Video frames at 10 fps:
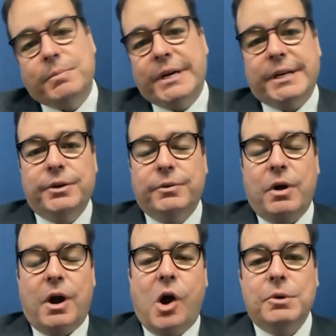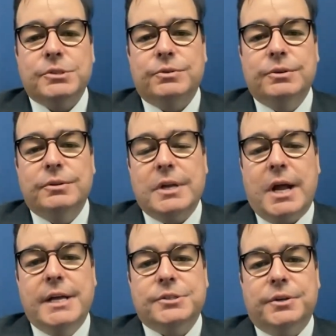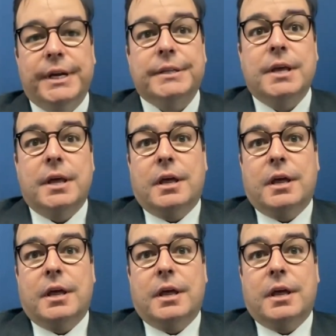Let you almost answer it.